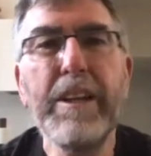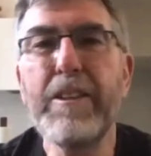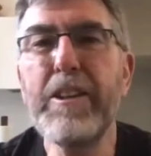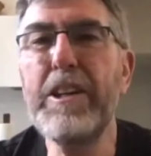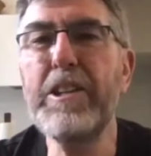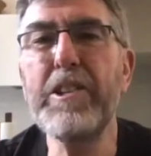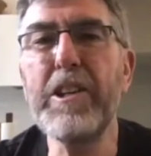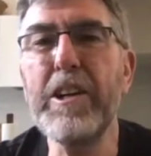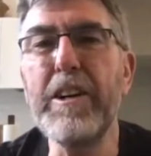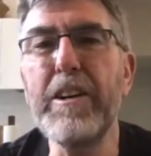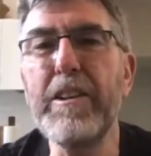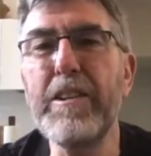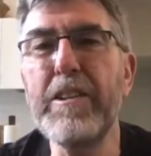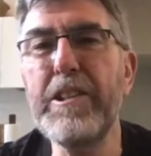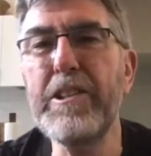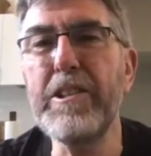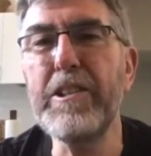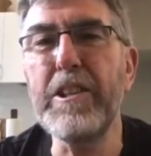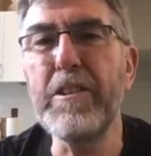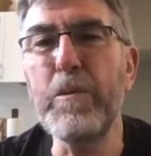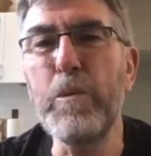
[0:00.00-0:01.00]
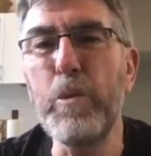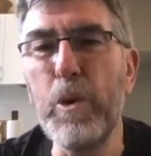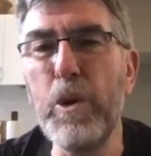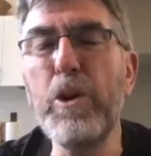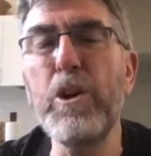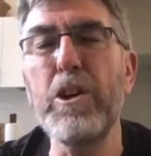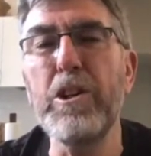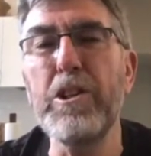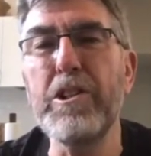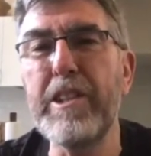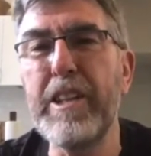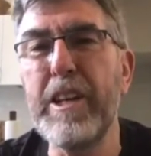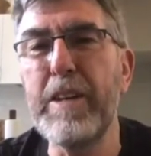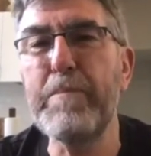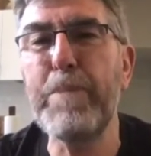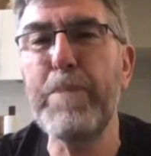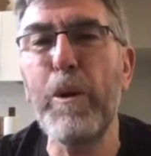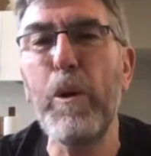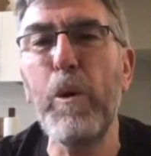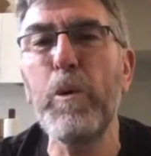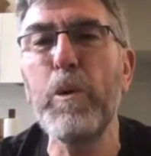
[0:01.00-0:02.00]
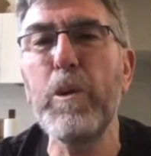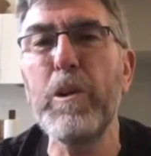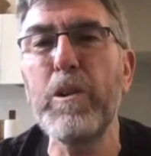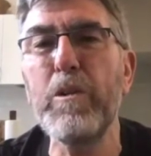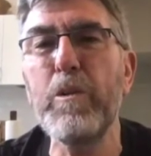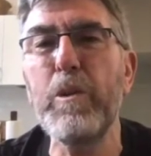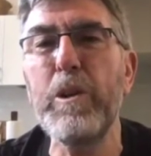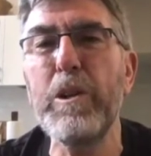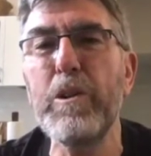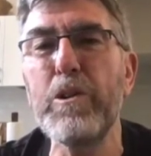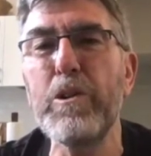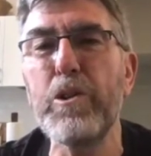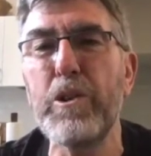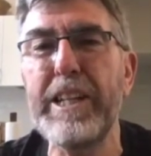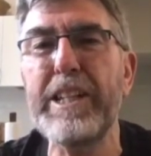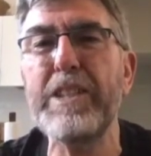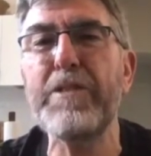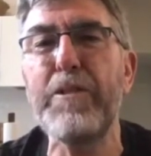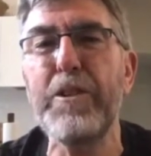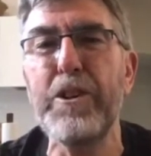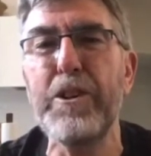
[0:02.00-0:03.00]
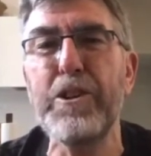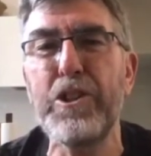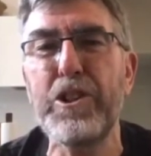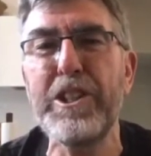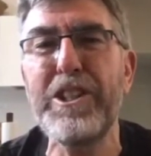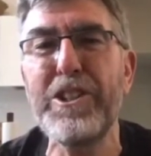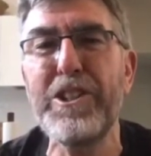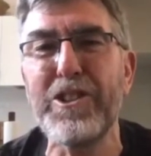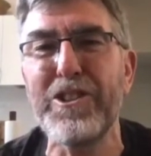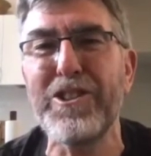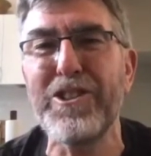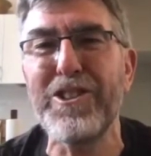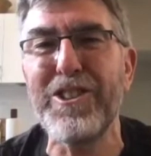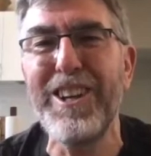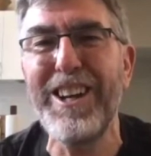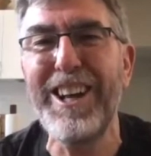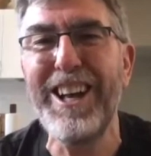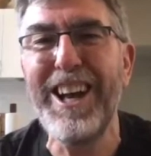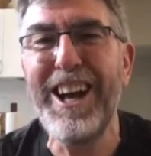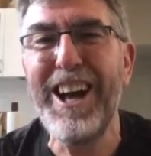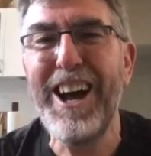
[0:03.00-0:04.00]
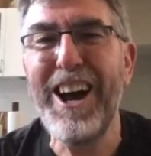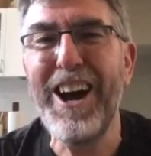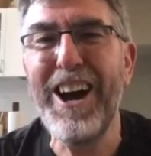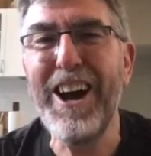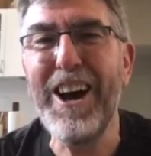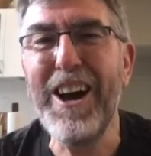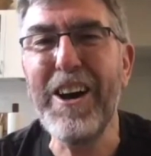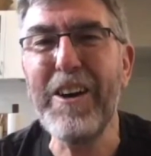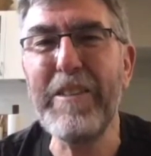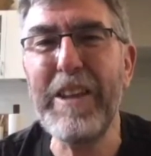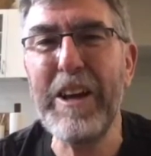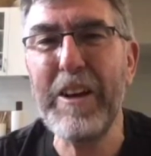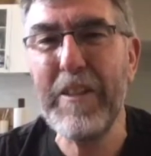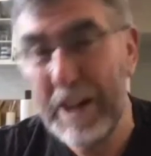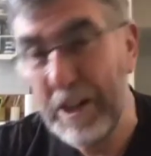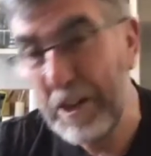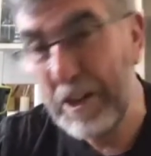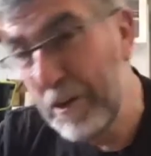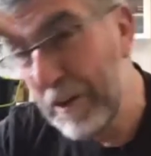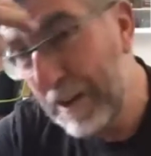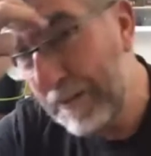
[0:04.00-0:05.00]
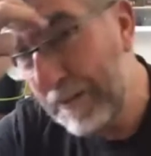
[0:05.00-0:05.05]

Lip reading: These are words that Paul will transfer to Jesus. Now they do have